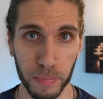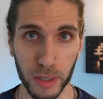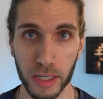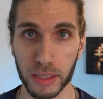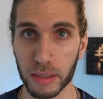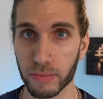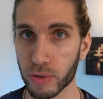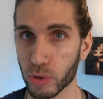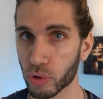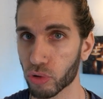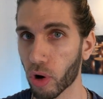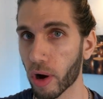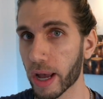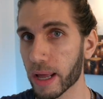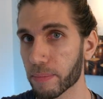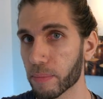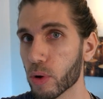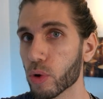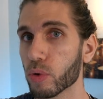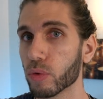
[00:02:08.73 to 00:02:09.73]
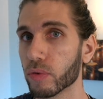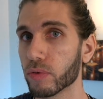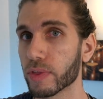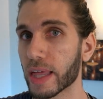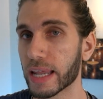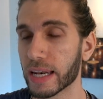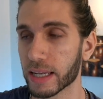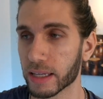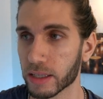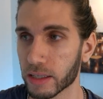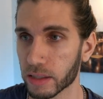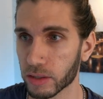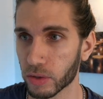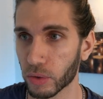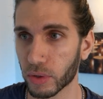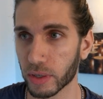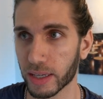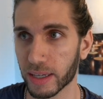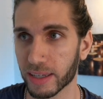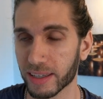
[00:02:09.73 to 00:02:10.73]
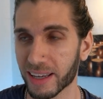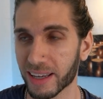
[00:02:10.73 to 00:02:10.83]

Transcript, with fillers: because if you try and move then you're going